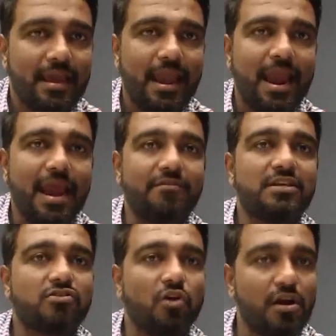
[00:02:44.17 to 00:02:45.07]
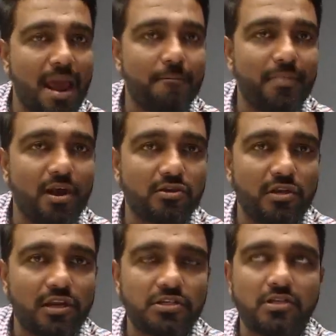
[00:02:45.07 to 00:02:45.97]
and which is called damping
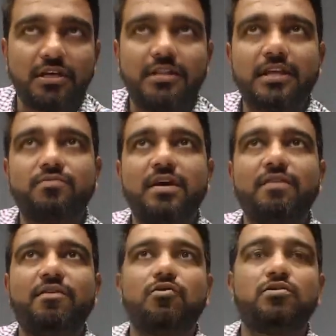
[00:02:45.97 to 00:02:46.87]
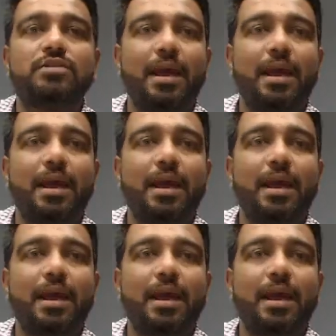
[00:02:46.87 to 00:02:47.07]
oscillations and that's why we use